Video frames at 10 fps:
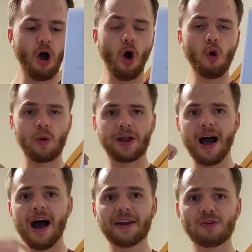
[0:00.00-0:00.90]
Oh
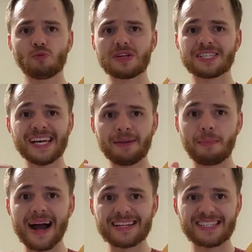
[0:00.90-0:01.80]
God, it was in
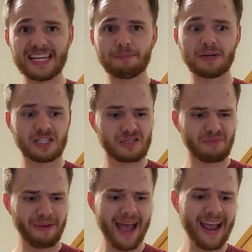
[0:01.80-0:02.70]
my
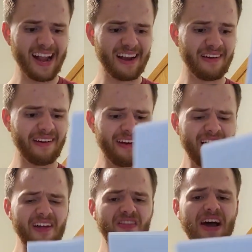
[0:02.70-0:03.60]
deepest pain
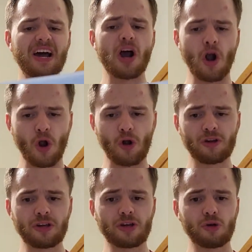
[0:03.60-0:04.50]
that I
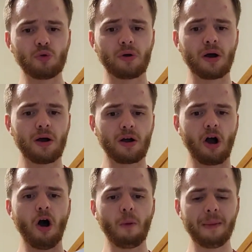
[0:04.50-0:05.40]
heard you
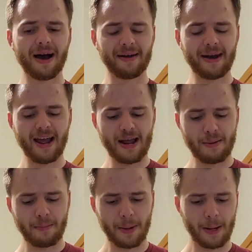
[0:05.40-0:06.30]
call my name.